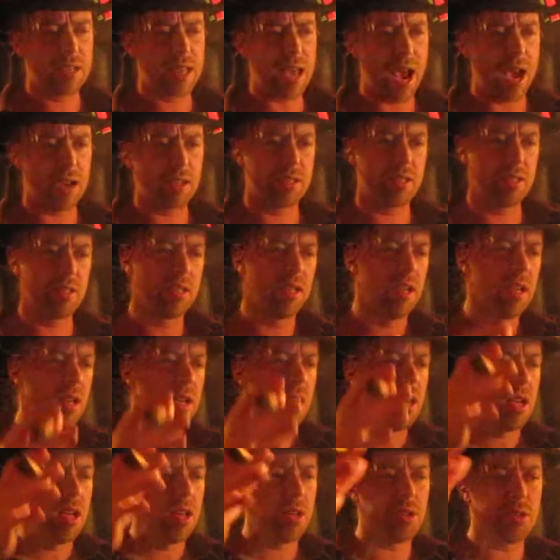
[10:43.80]
taxes.
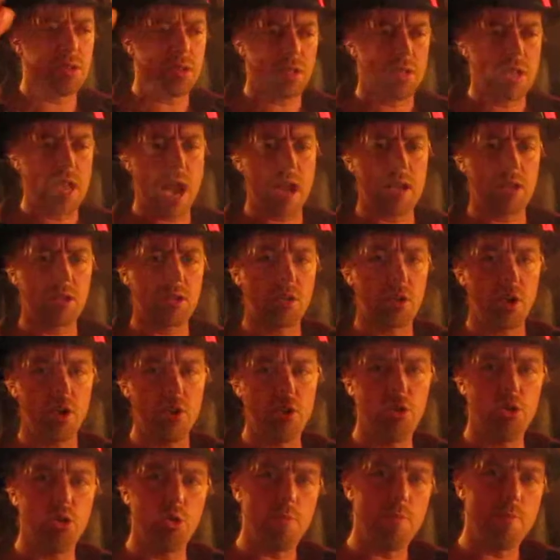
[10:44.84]
There's a tax called
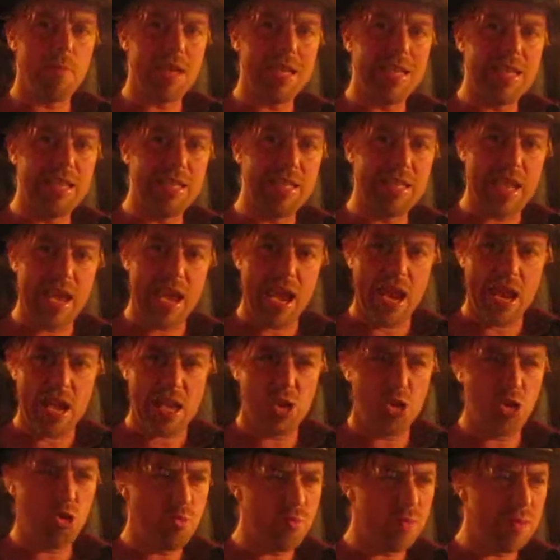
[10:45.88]

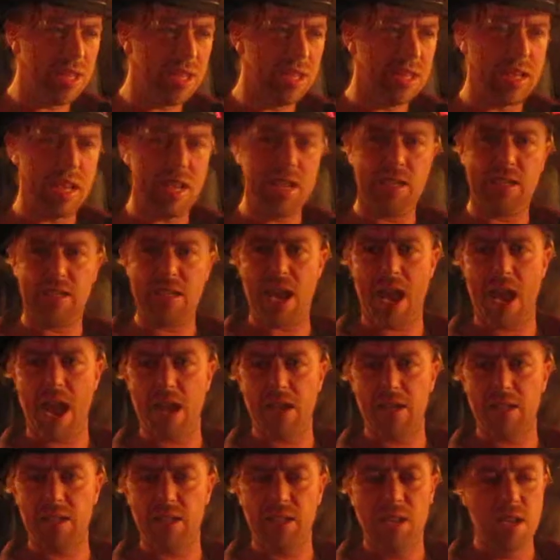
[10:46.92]
Juminze
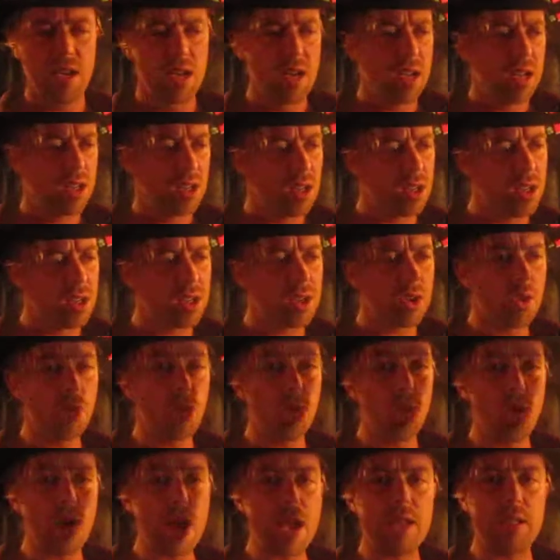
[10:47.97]
tax. It's a
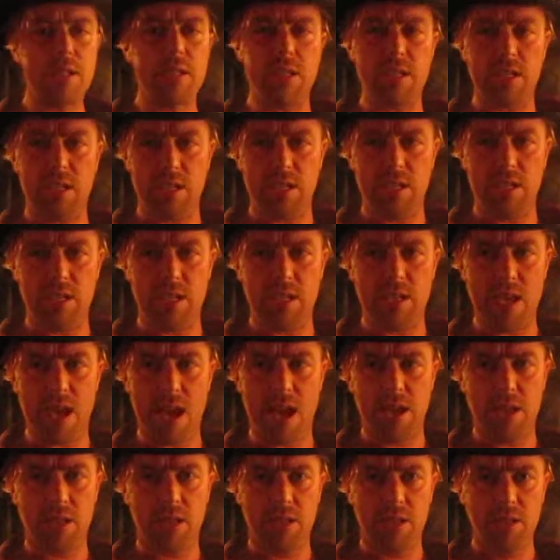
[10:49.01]
residency
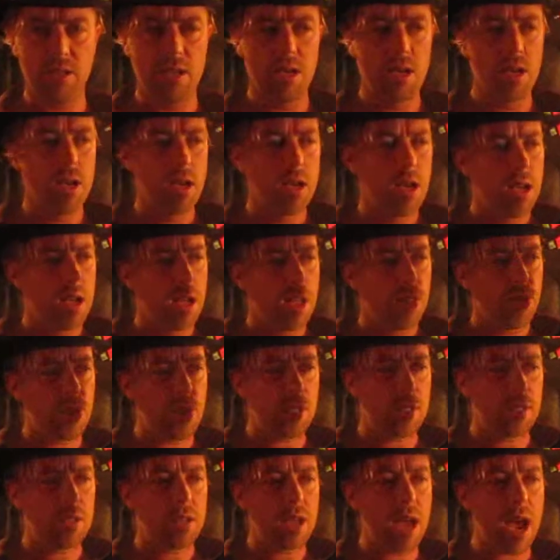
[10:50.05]
tax.
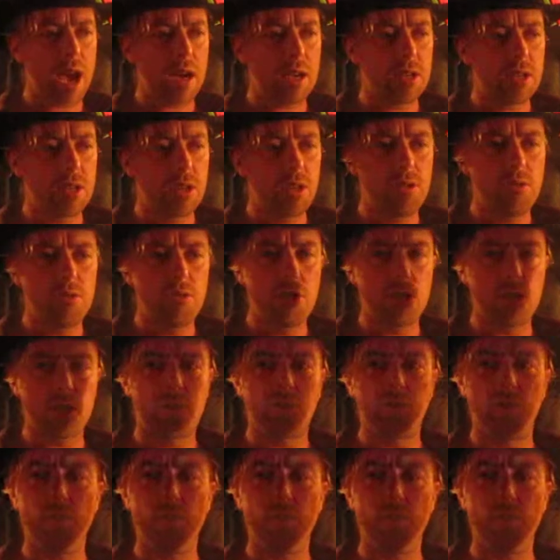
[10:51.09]
They tax you just for